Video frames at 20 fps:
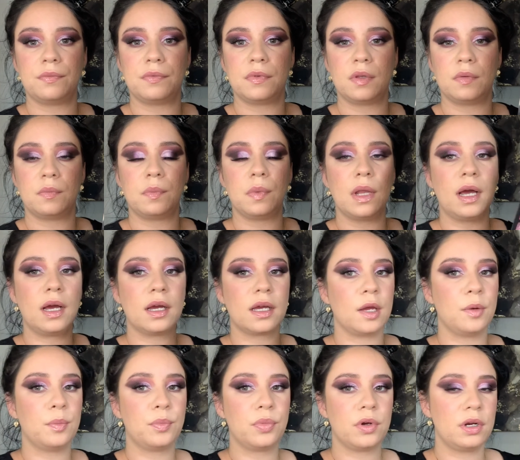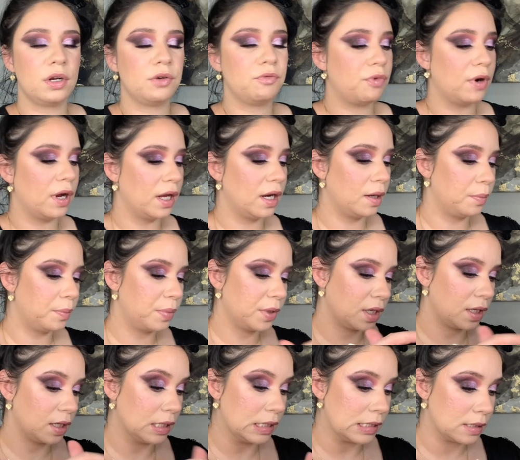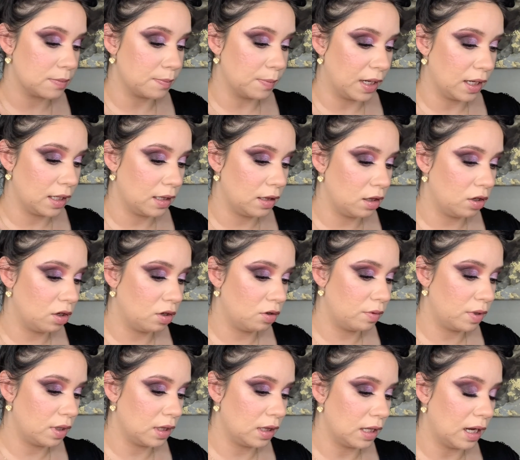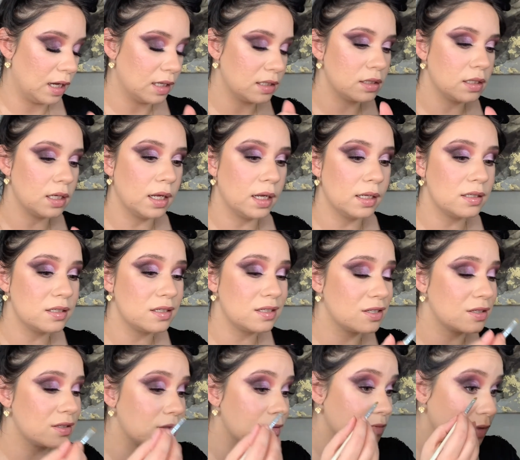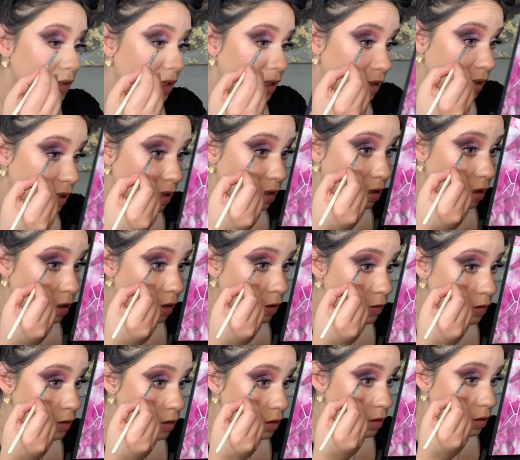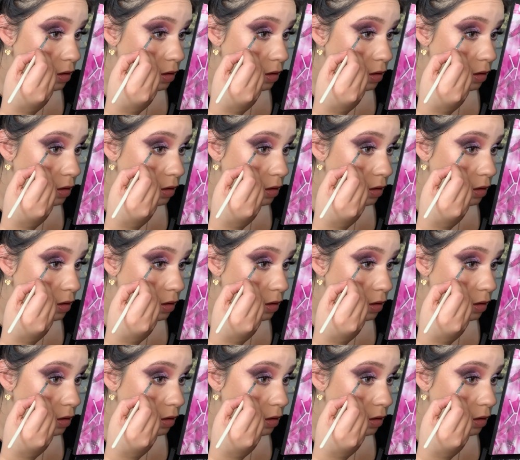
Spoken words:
the black and put it right up against my lower lash line, just really close,